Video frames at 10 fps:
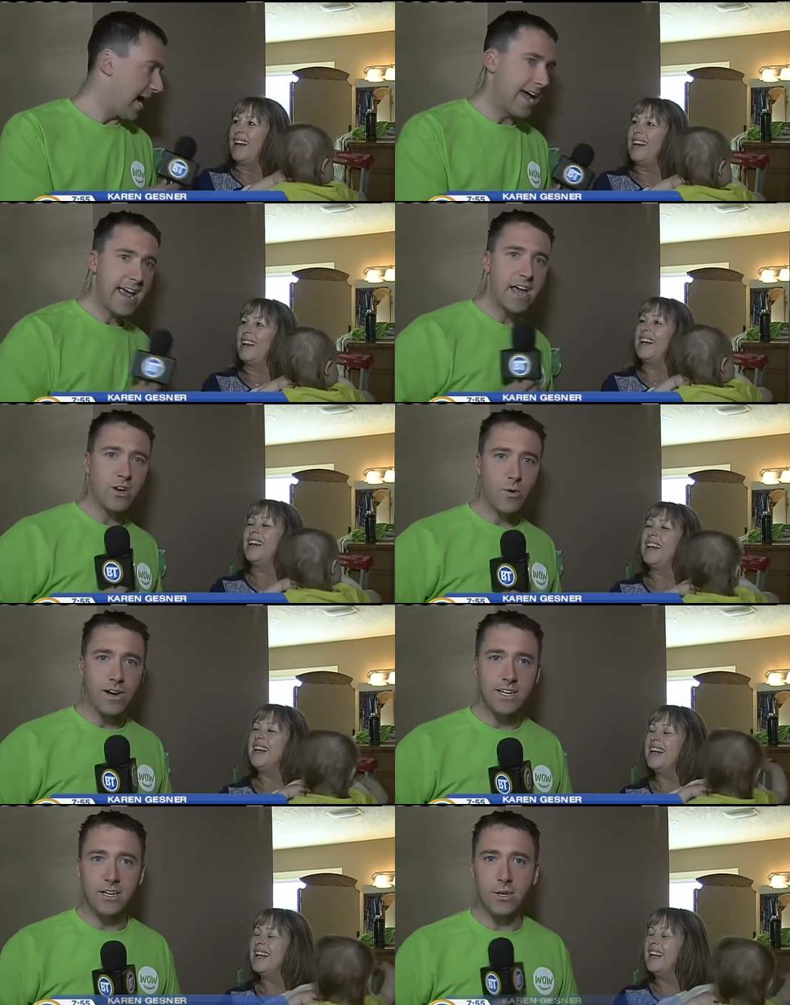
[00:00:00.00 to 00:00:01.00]
Speaker 1: I had
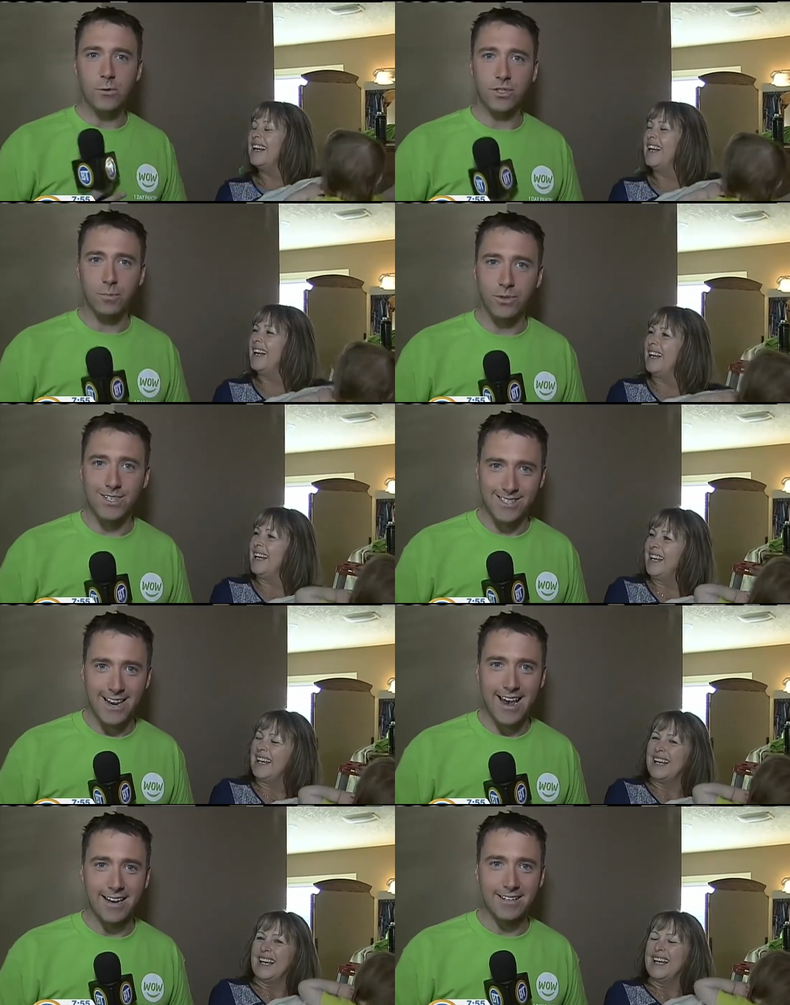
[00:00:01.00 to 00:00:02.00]
no idea you were supposed to
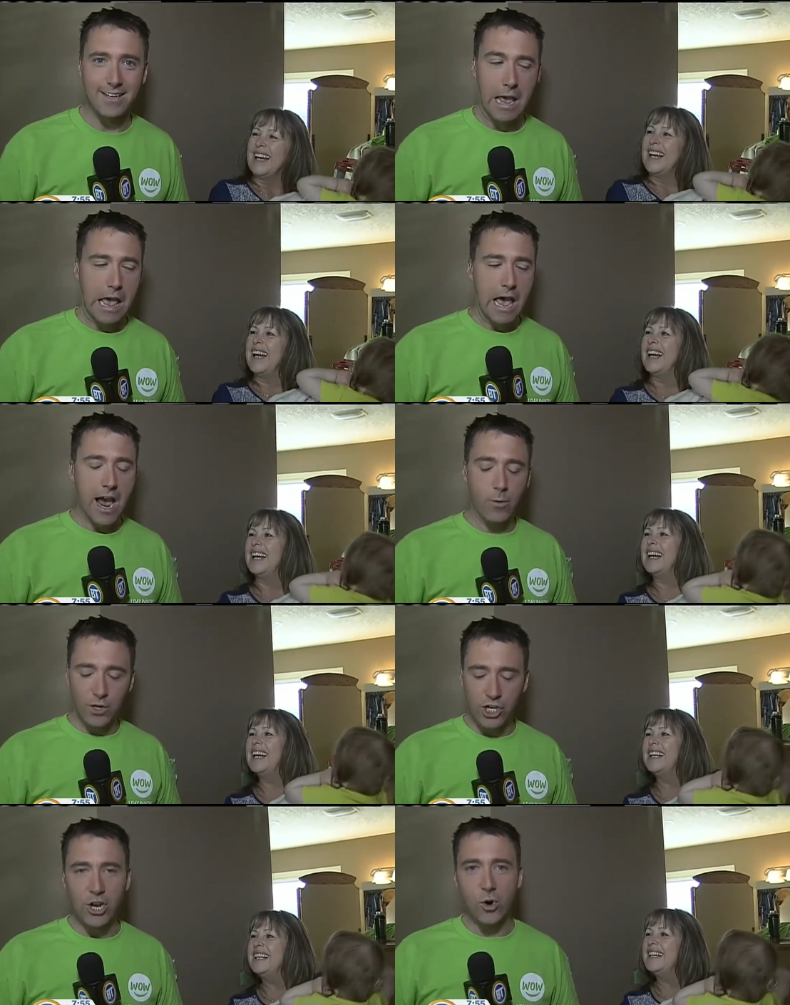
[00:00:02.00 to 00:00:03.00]
sand.
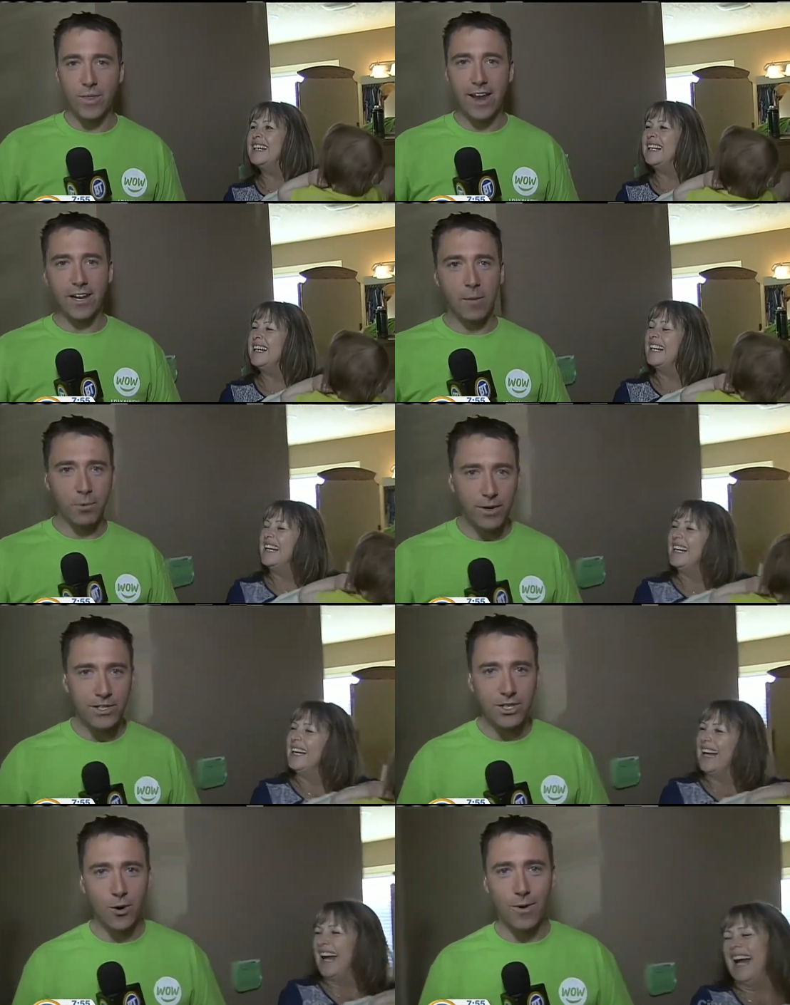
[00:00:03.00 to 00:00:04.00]
I wish I'd known that a couple weeks